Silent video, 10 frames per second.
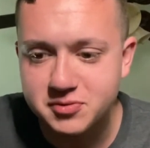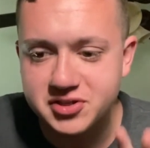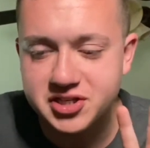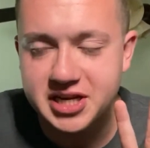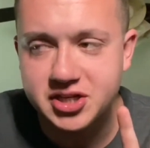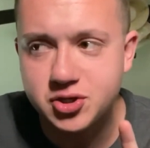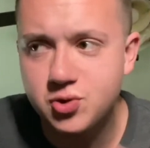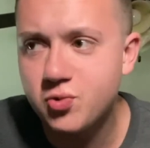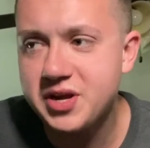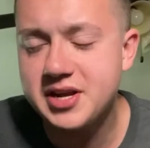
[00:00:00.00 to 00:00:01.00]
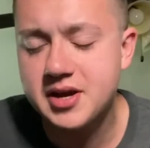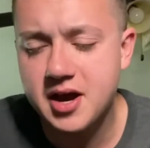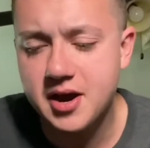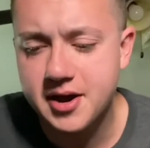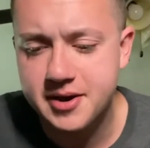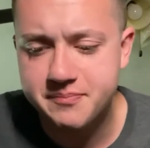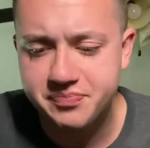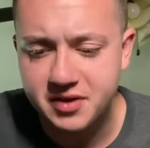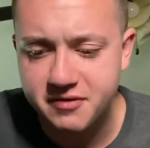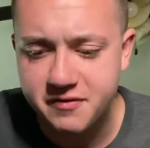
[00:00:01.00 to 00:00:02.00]
which is a 2-week
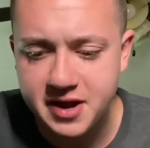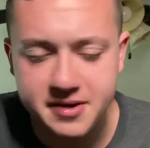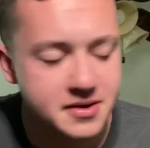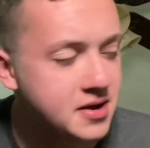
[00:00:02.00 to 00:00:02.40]
event.